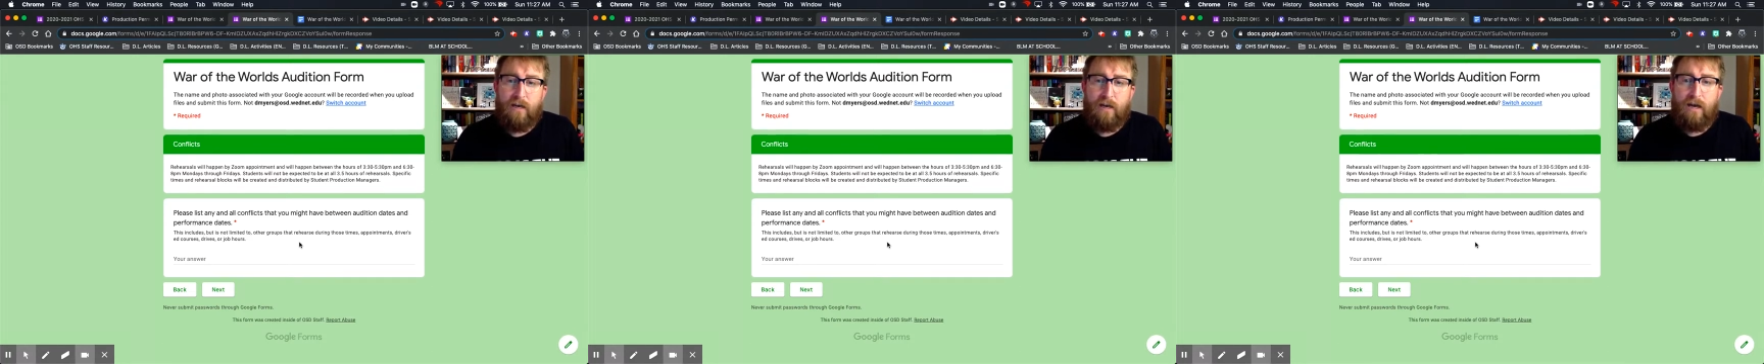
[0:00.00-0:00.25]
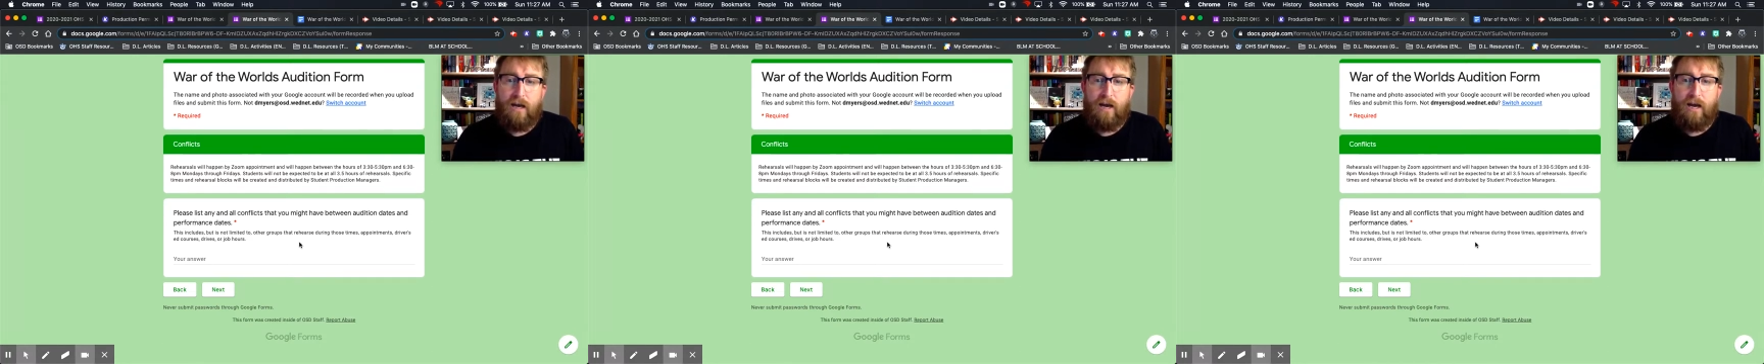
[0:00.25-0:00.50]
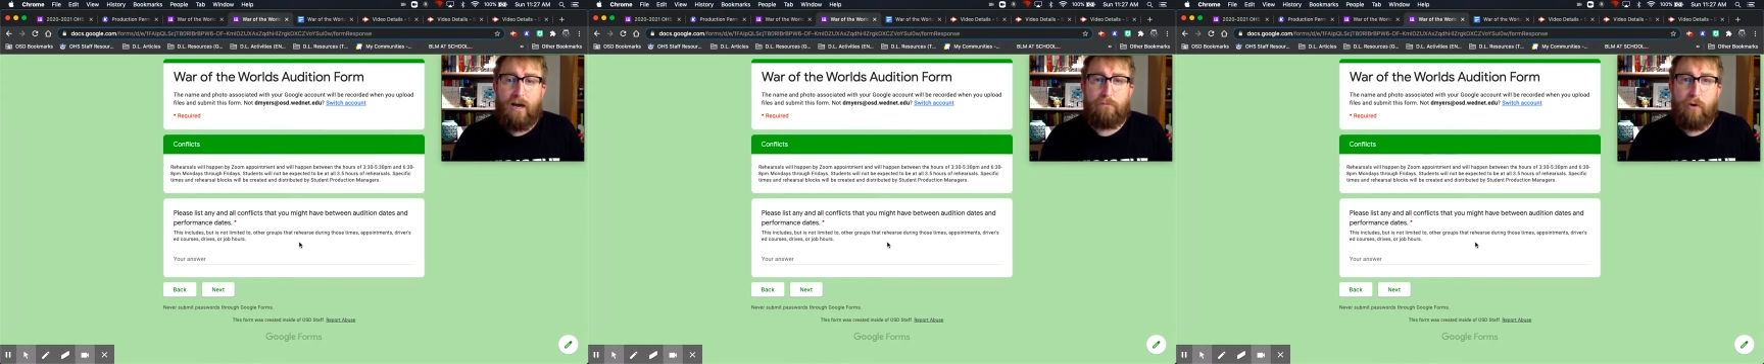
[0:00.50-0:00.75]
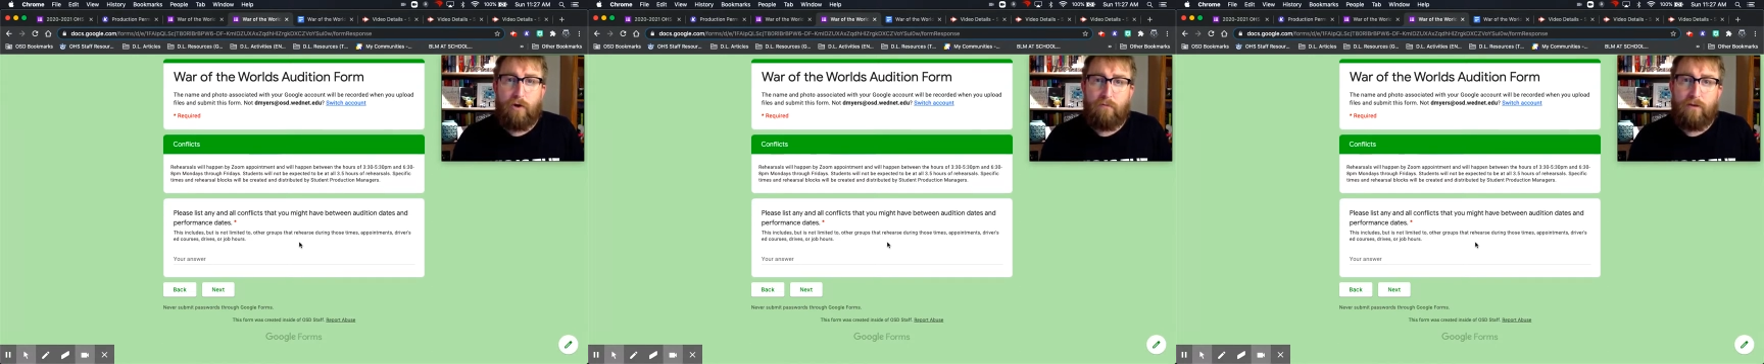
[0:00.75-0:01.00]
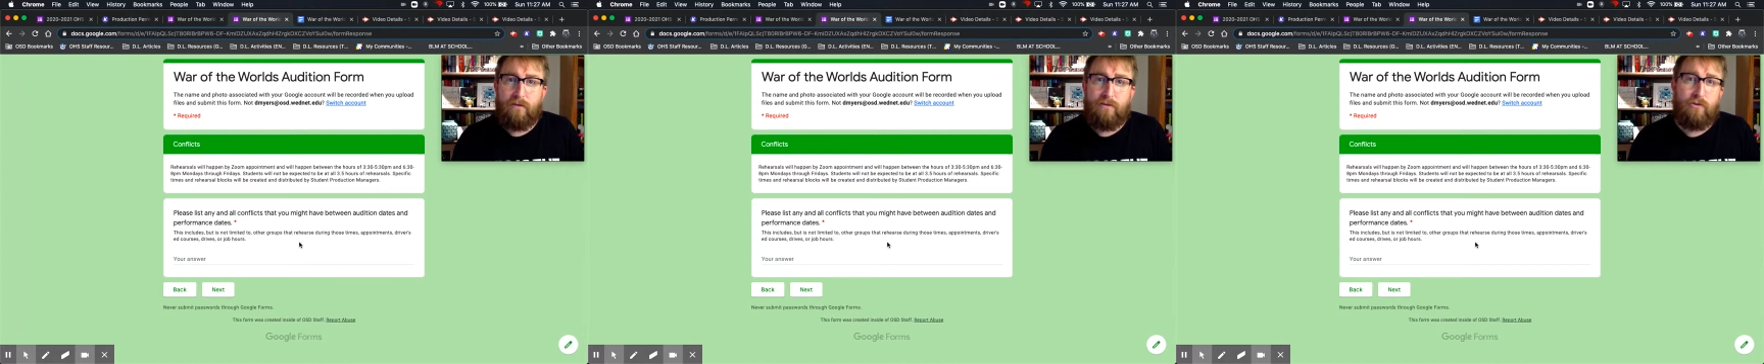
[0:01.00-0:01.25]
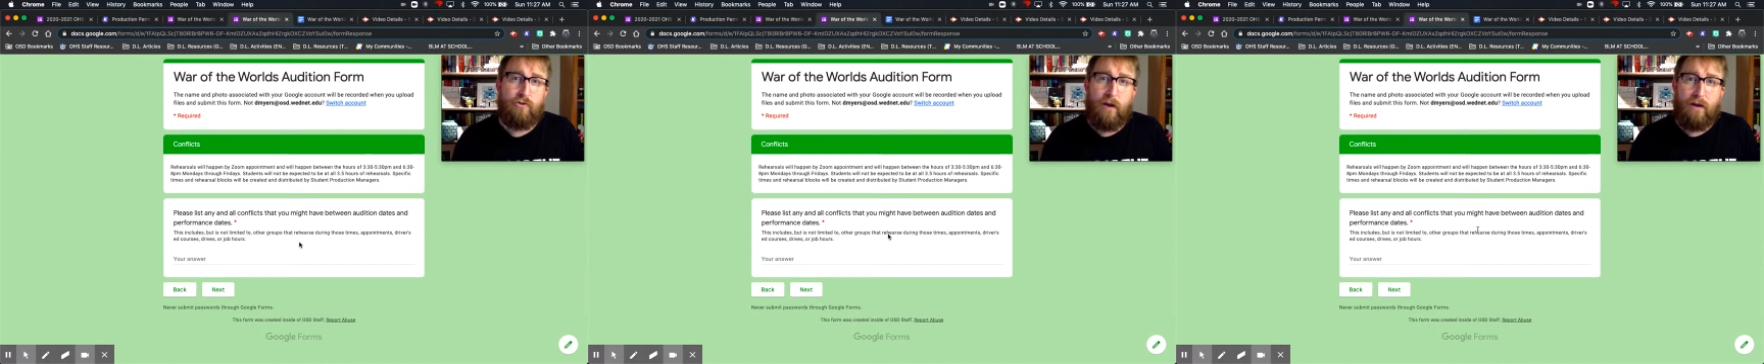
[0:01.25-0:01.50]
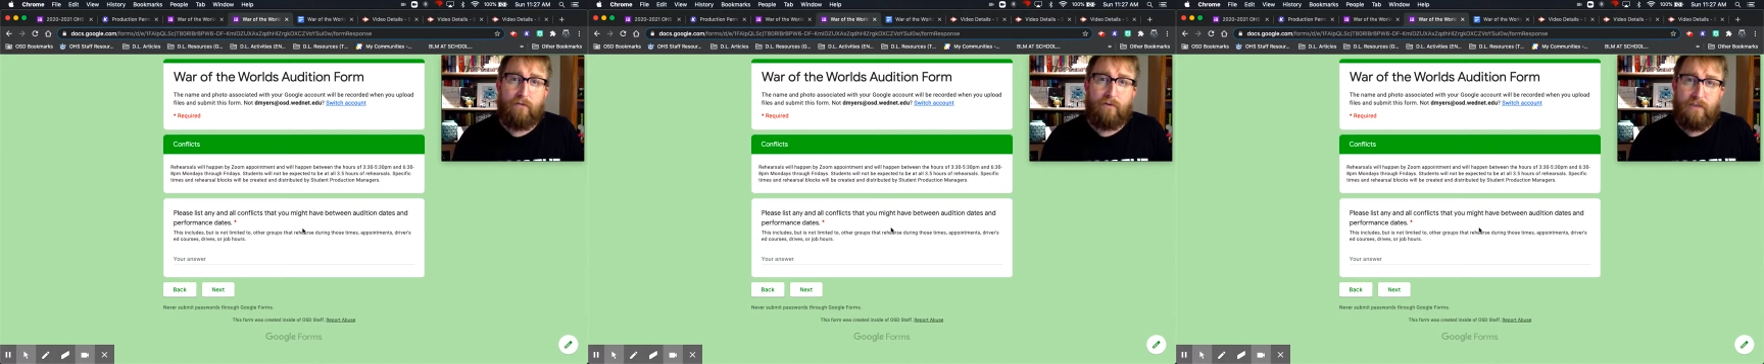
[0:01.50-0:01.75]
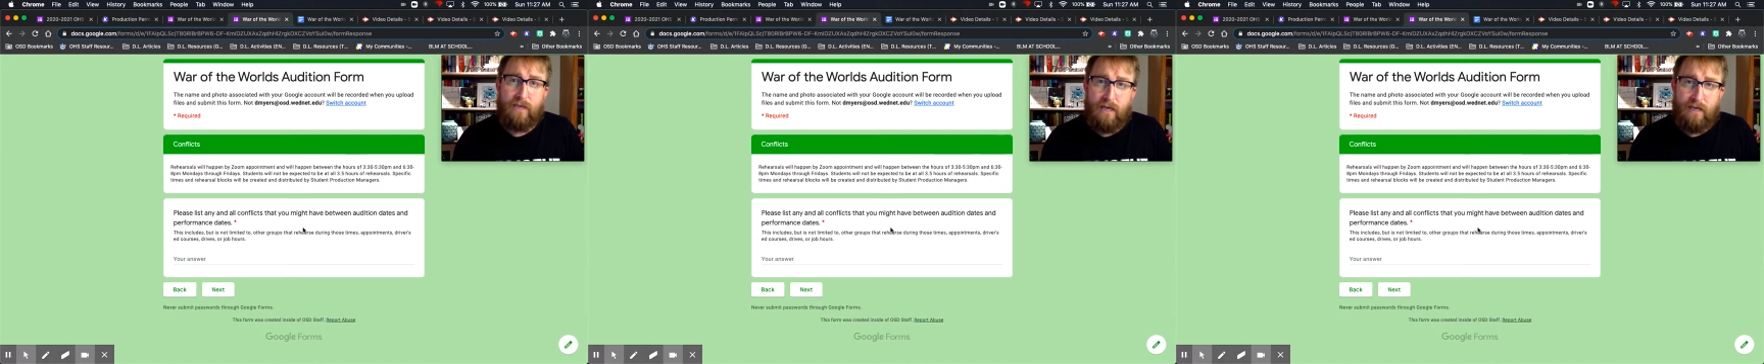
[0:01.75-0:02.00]
appointments,
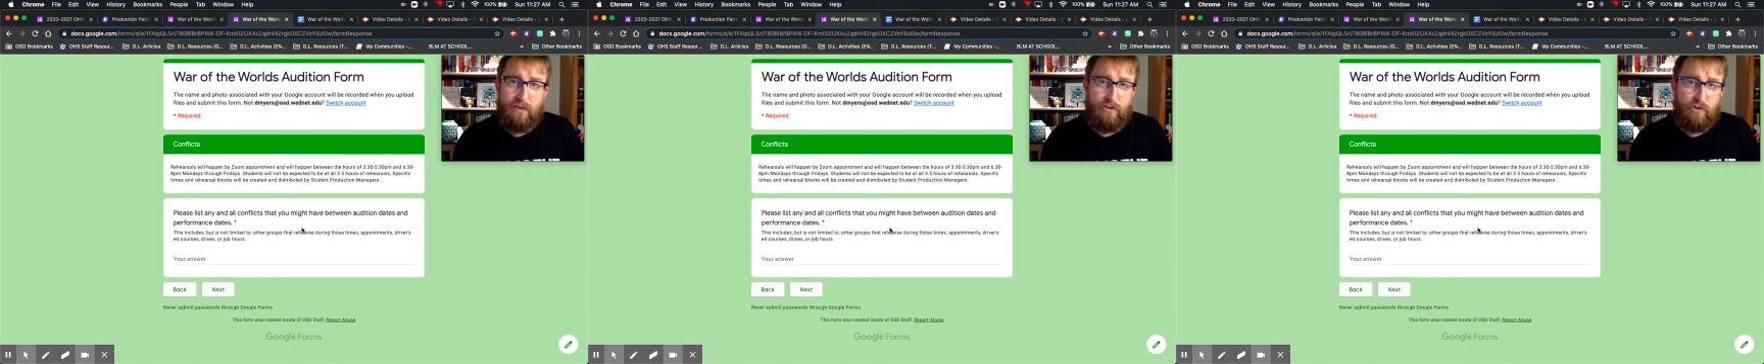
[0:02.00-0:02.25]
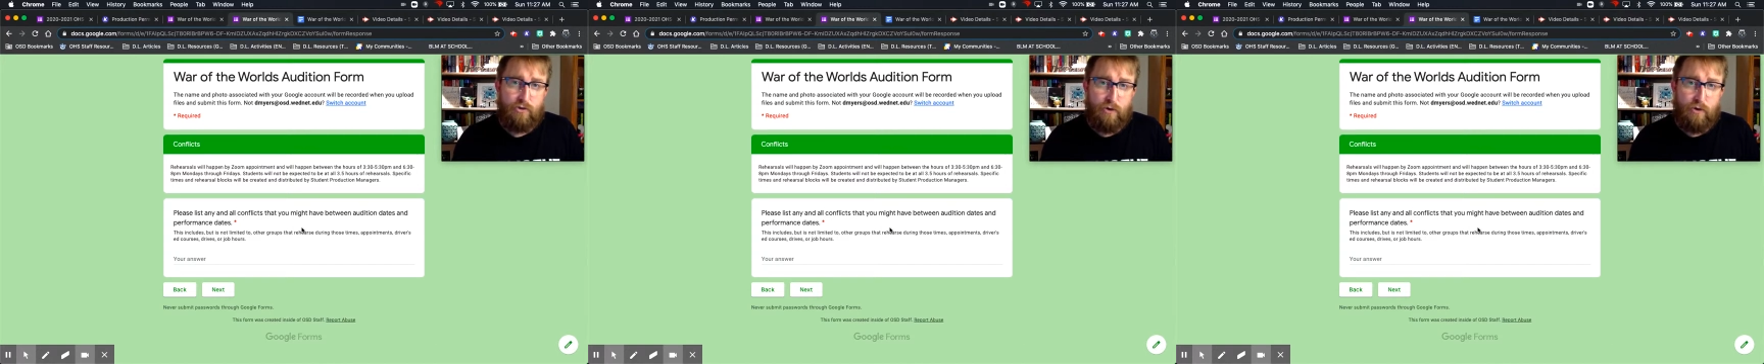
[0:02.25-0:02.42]
driver's ed,